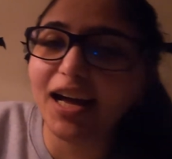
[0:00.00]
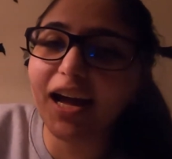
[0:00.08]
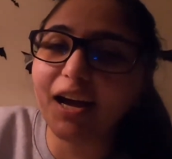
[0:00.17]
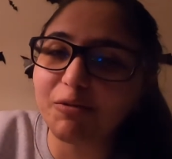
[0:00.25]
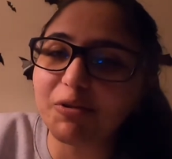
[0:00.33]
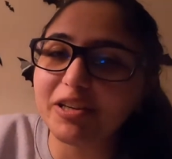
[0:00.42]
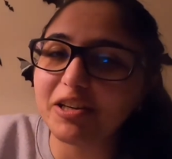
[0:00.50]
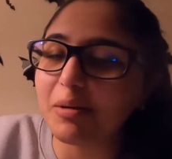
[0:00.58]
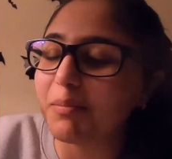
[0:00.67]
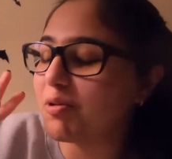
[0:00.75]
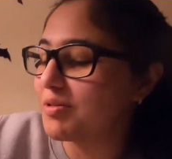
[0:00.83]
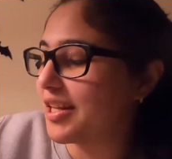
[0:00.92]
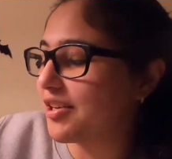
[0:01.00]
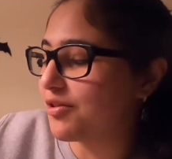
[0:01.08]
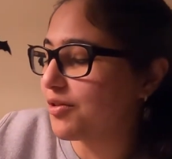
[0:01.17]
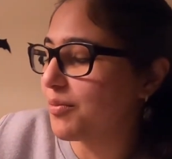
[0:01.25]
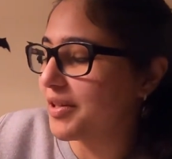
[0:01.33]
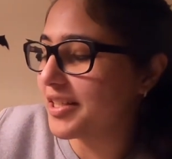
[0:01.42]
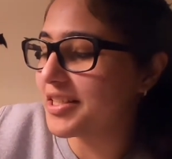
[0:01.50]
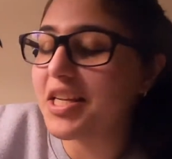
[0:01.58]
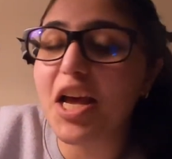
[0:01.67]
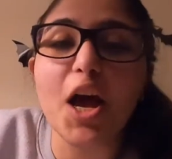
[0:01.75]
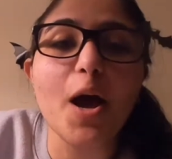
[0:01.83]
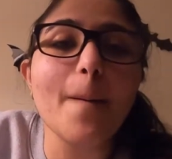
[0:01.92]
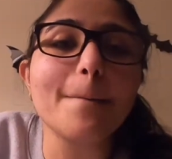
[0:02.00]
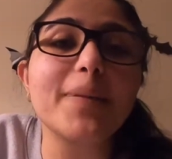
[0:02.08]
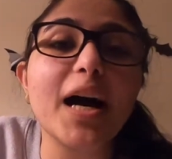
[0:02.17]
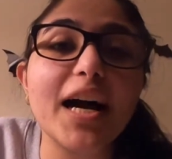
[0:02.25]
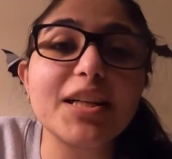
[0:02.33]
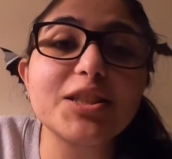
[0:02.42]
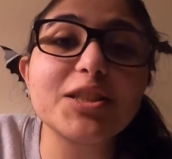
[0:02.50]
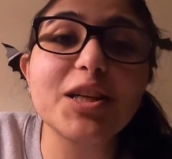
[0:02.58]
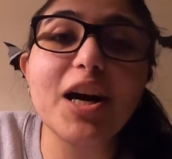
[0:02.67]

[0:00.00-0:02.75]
I wrote it on post, I don't know where it is, but I just